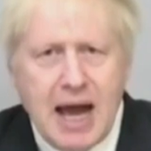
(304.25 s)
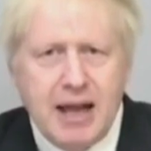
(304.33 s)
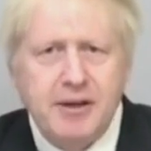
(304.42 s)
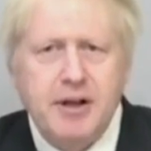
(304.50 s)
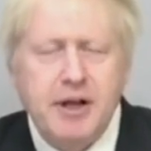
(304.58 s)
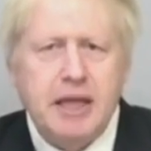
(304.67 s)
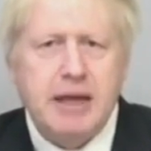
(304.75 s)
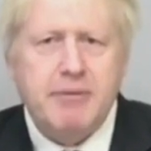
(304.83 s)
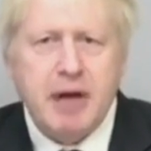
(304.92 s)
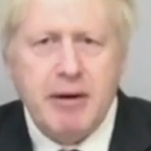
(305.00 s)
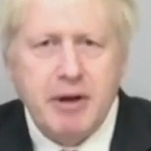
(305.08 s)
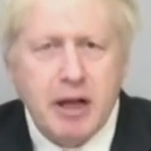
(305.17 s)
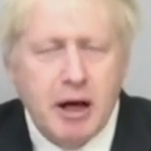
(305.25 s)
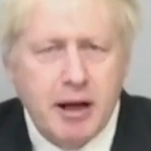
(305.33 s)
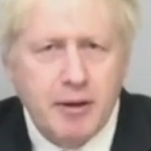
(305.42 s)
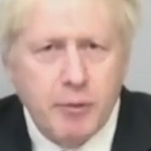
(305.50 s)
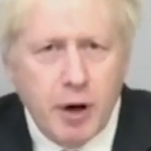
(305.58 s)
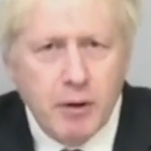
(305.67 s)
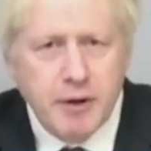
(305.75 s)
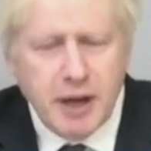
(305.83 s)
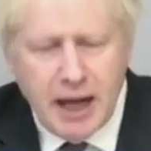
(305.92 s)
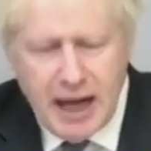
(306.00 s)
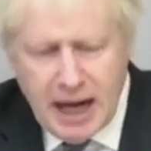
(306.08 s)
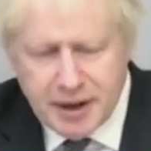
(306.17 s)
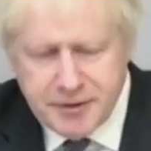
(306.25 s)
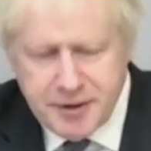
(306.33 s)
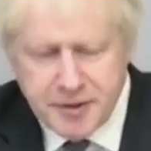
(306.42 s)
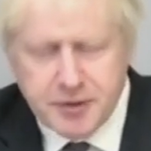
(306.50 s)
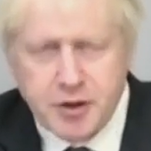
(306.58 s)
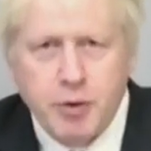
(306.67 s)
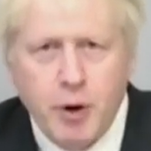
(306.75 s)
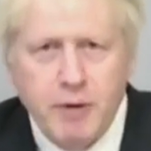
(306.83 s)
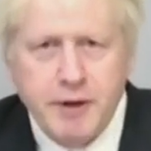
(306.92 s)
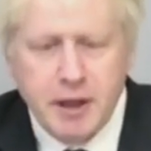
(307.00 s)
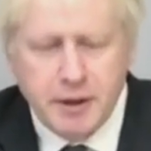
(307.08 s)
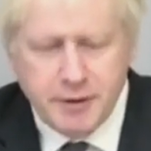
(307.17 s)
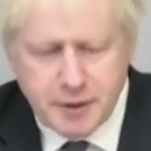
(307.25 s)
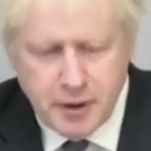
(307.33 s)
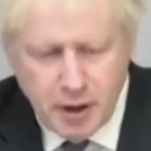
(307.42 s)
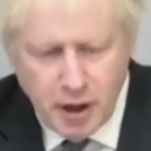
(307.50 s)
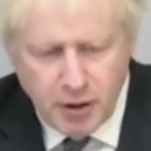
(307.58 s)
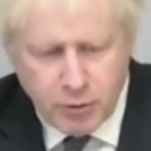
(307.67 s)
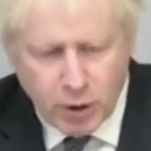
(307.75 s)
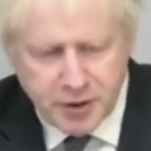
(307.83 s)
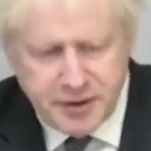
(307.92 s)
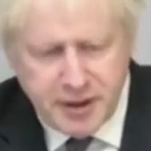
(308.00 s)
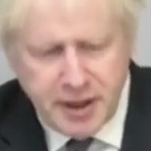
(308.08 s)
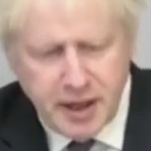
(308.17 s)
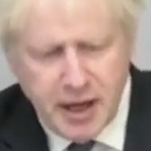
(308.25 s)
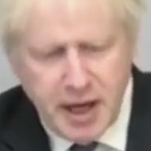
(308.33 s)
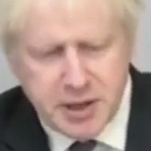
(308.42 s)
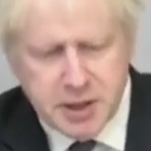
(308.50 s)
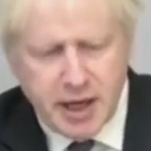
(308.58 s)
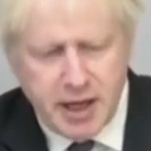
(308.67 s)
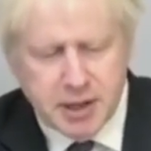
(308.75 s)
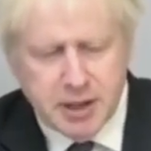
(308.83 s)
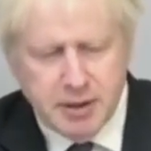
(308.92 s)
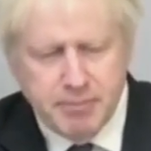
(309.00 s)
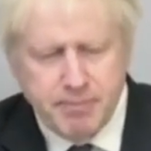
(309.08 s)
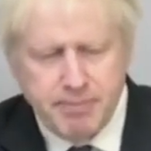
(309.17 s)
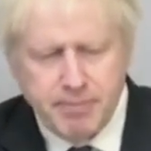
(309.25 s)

and giving every girl in the world access to twelve years of quality education.